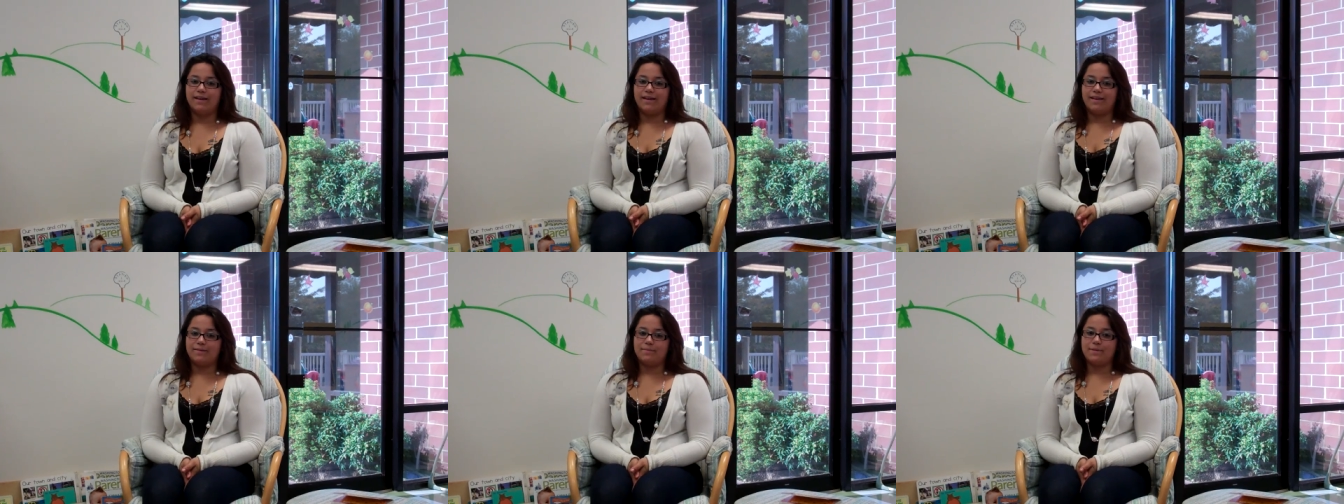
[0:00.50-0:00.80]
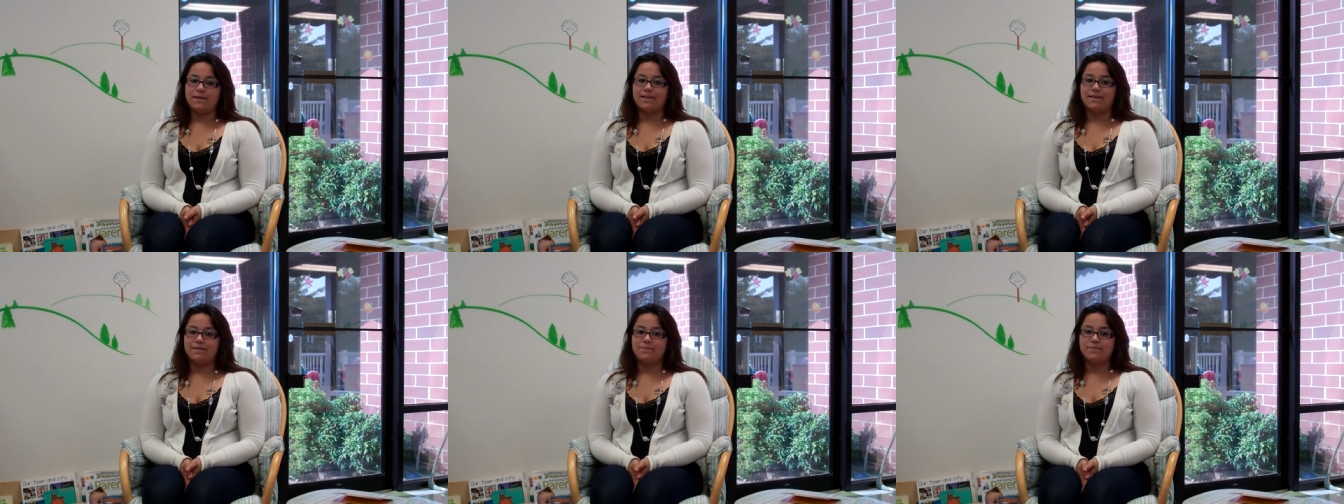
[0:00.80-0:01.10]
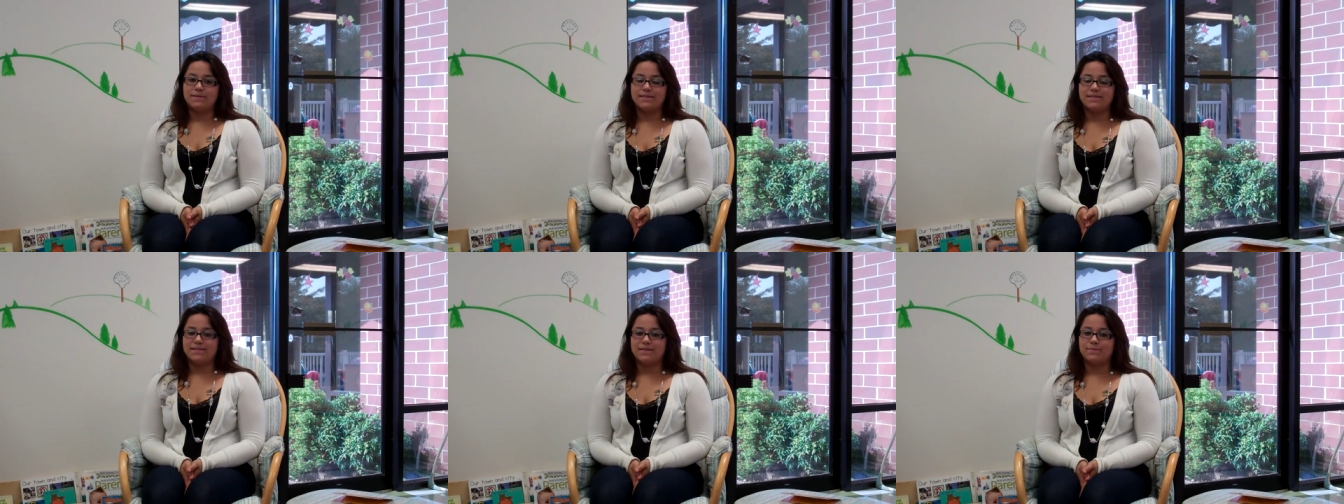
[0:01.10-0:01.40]
Hi, my
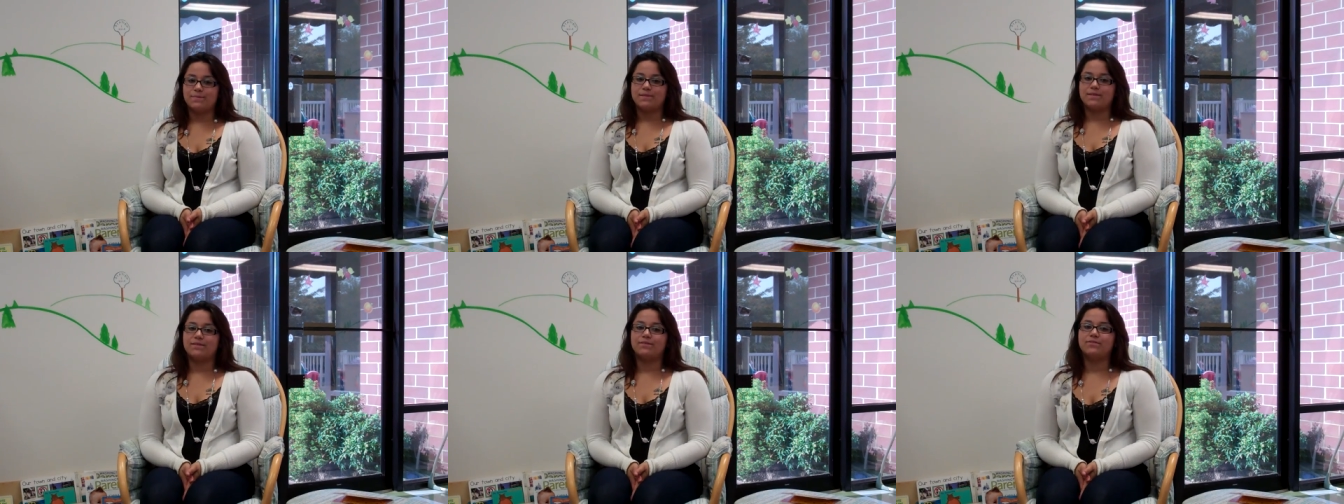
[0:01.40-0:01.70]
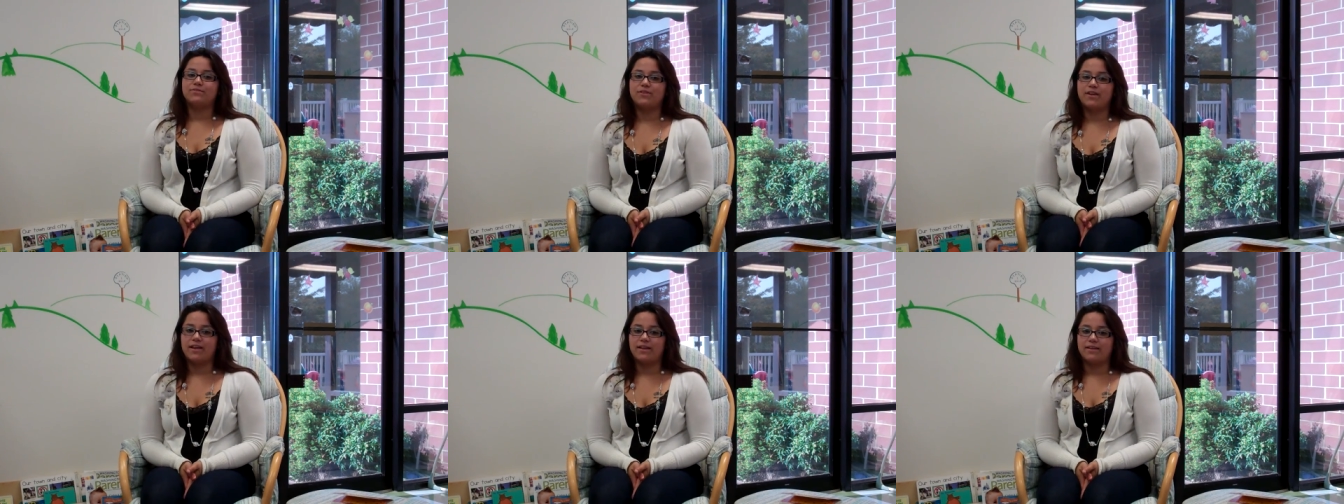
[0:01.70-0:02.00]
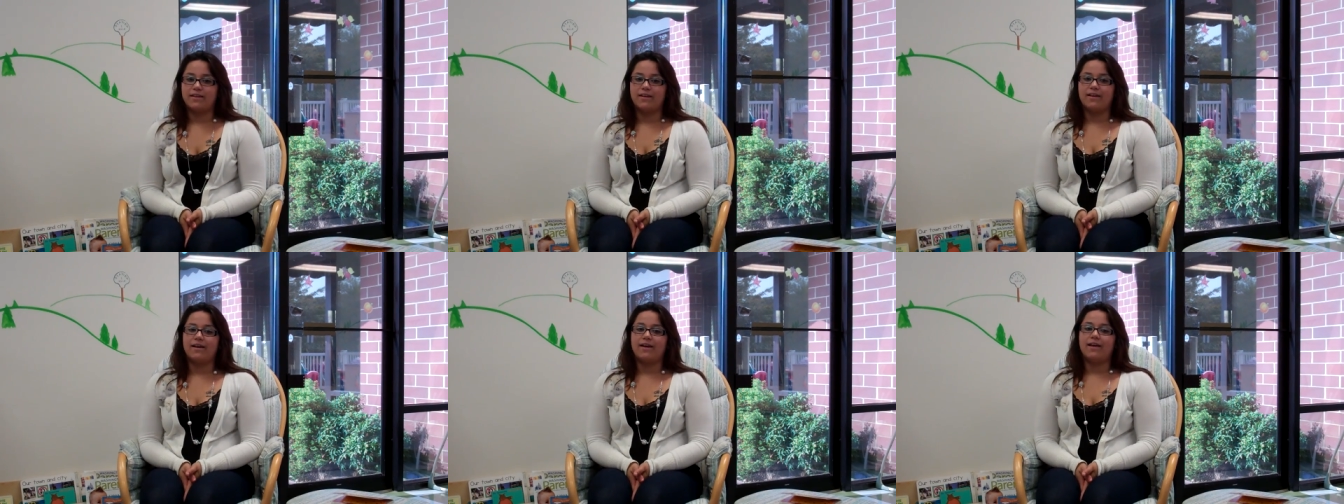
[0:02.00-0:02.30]
name is Yipsel
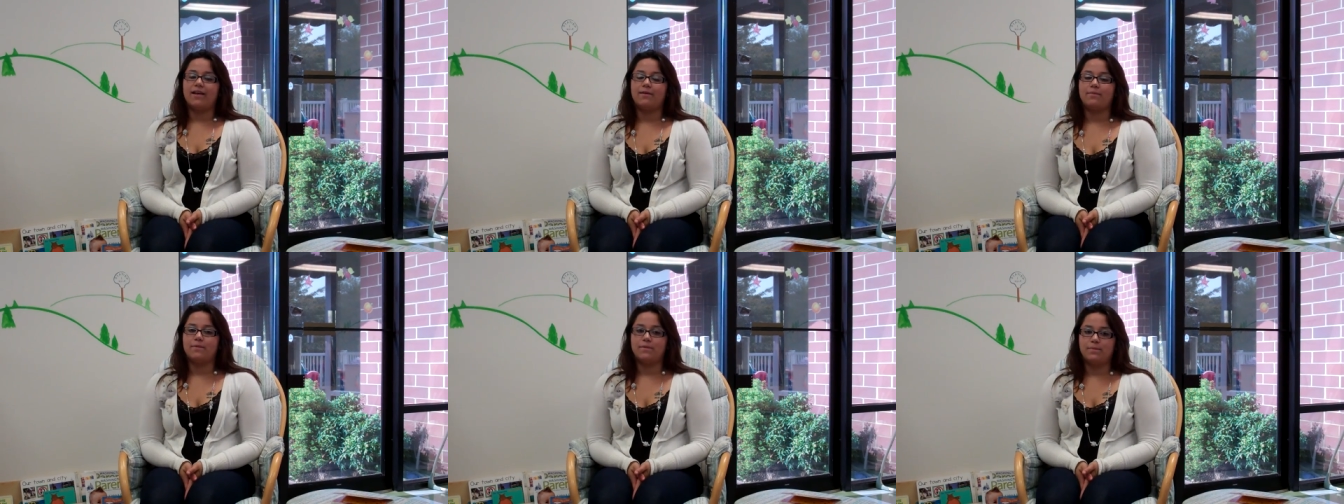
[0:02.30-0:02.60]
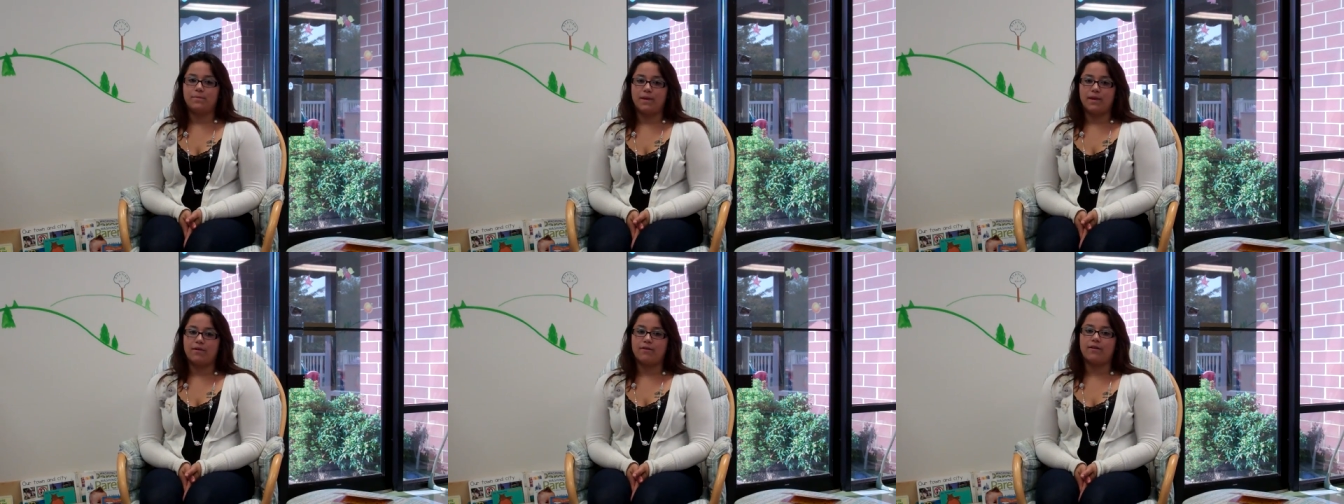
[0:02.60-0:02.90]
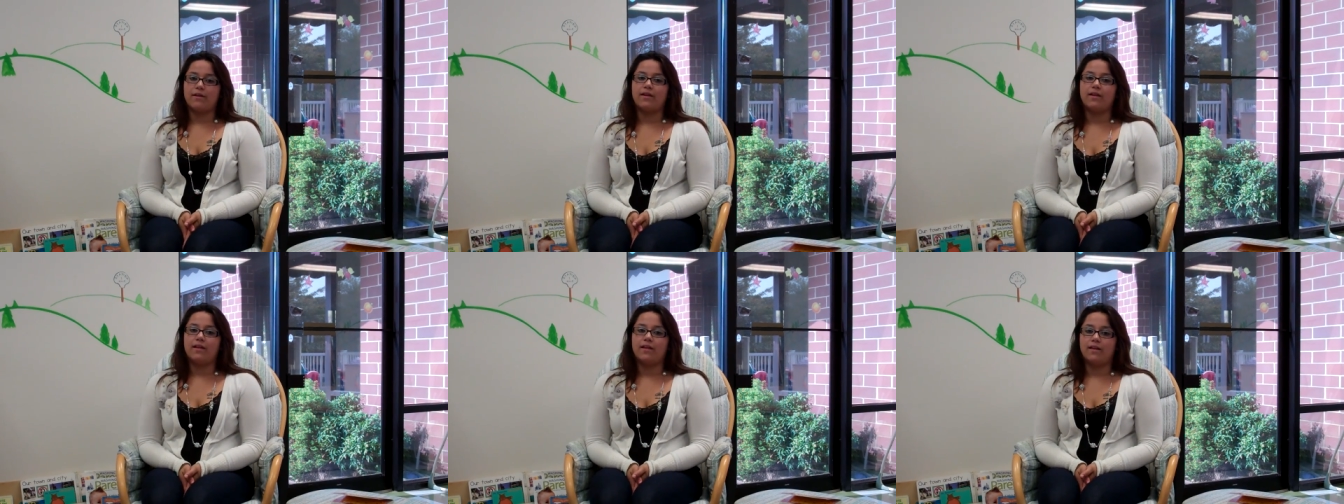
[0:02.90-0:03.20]
Trana. I am a
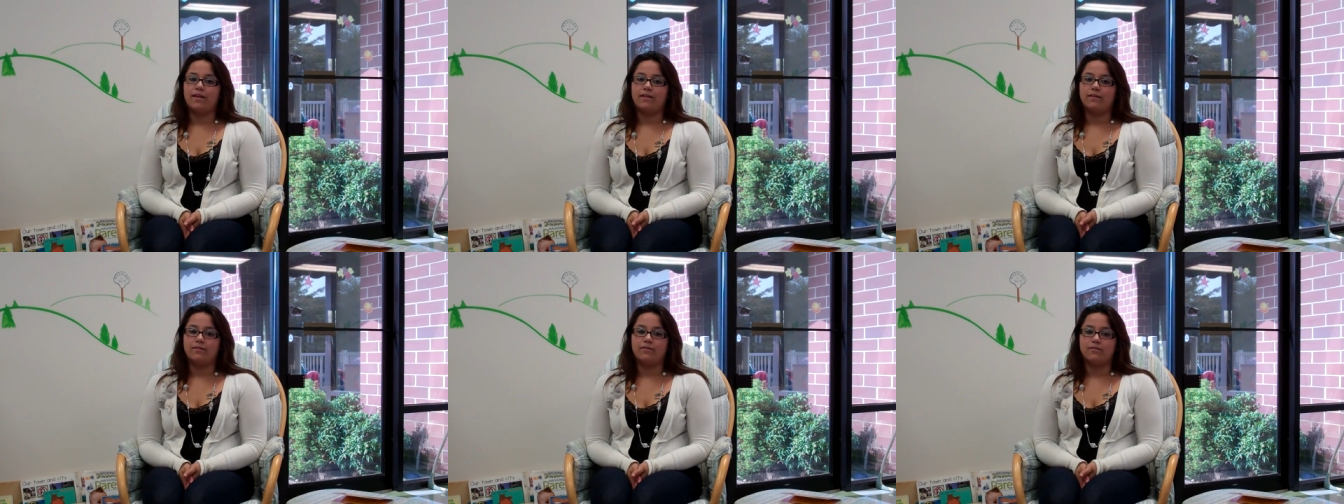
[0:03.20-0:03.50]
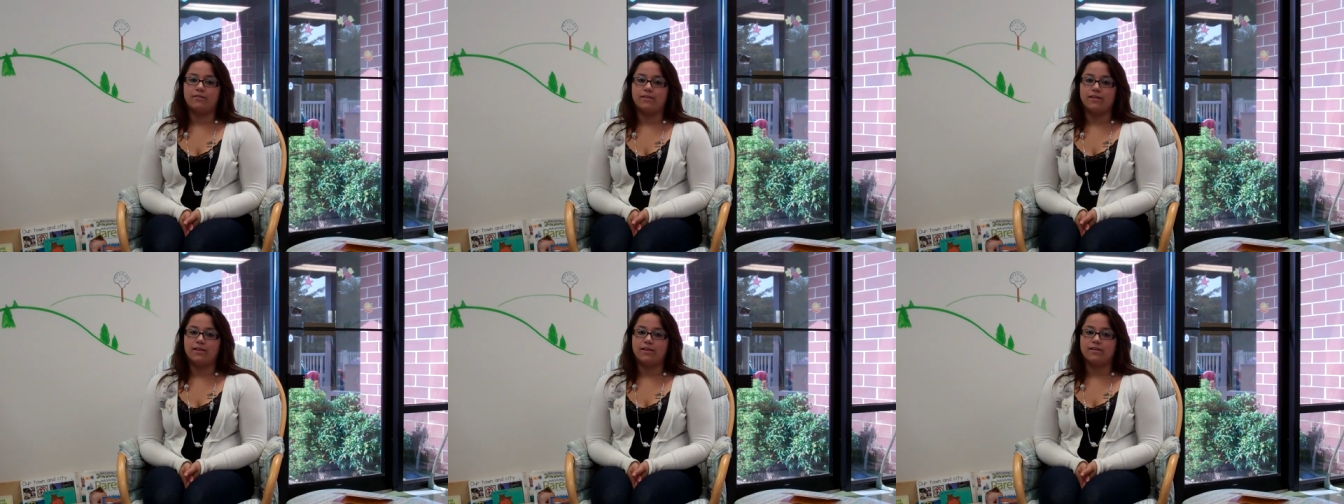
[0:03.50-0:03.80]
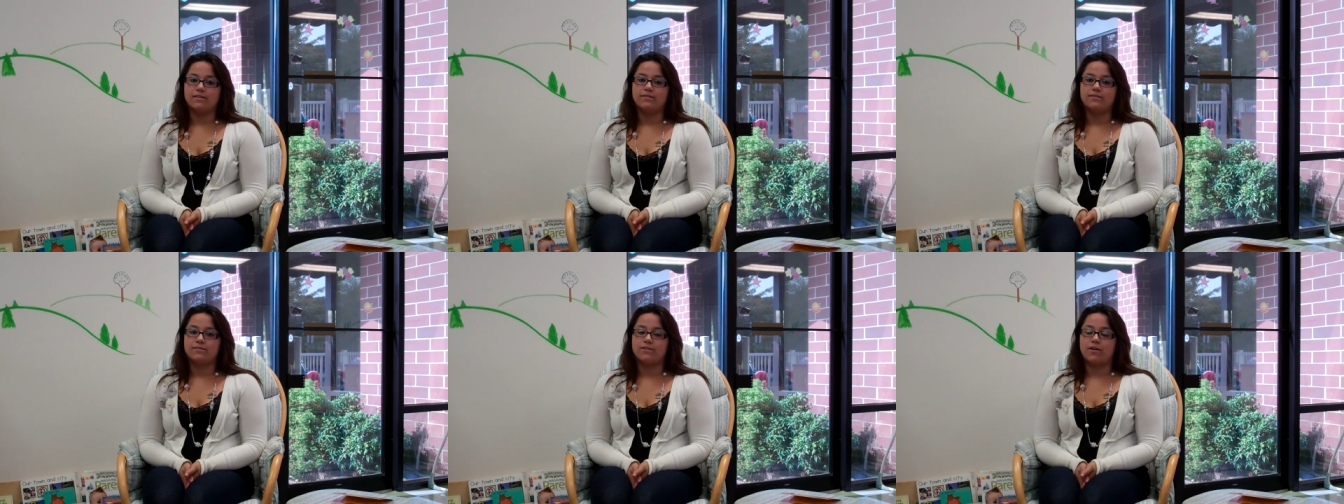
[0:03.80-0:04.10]
parent at Early
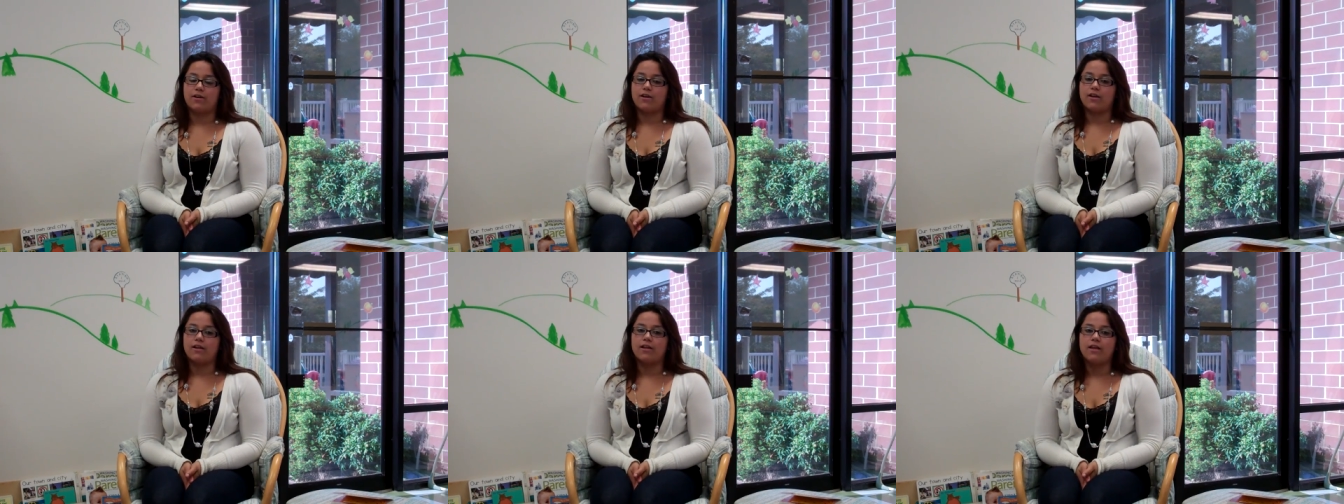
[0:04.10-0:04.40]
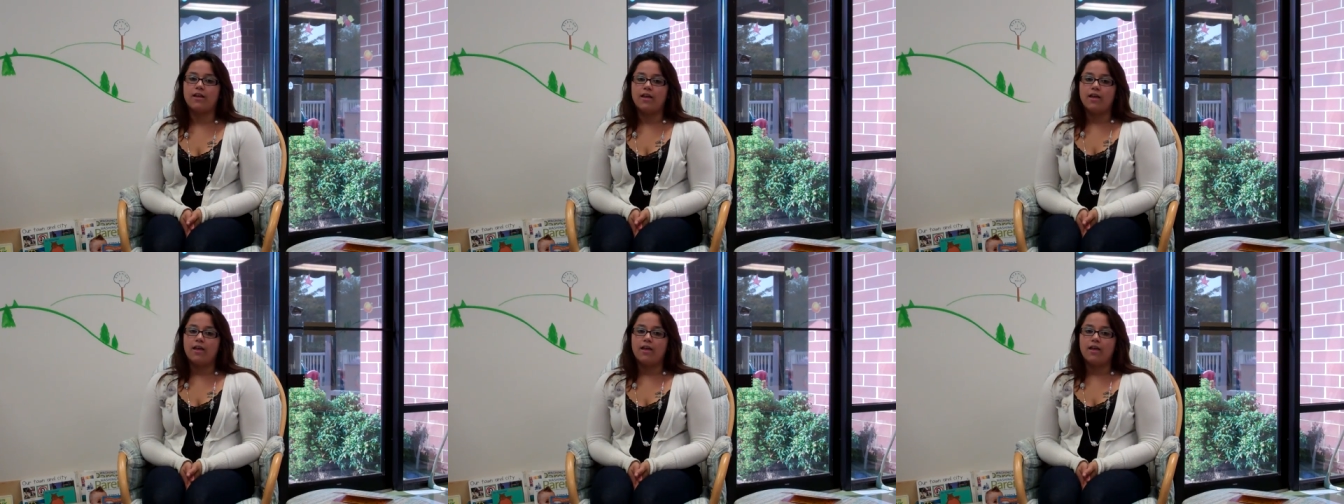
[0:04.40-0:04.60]
Head Start.